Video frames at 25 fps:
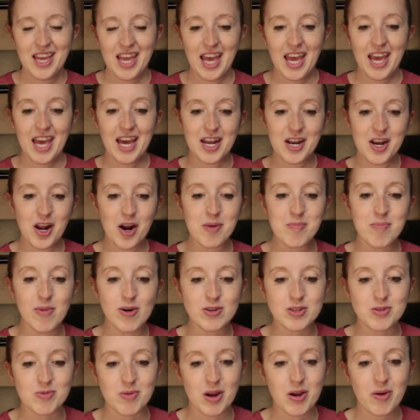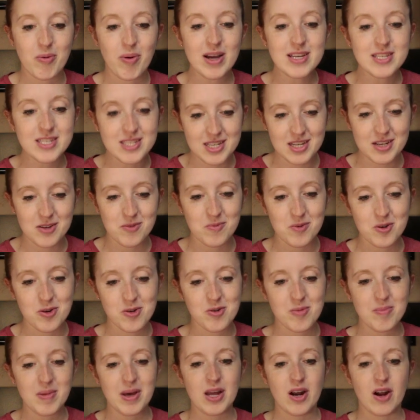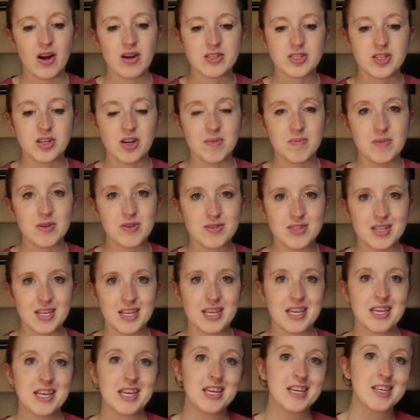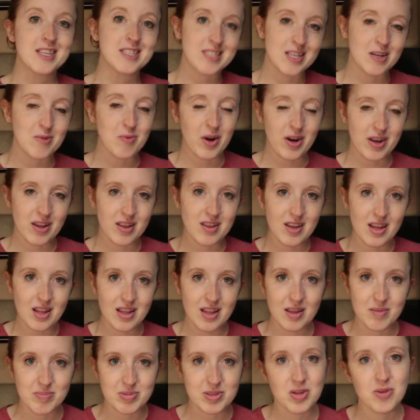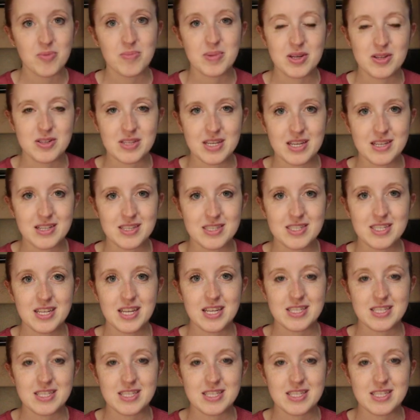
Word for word: And our most requested room at All Star Music is in one of the Calypso buildings.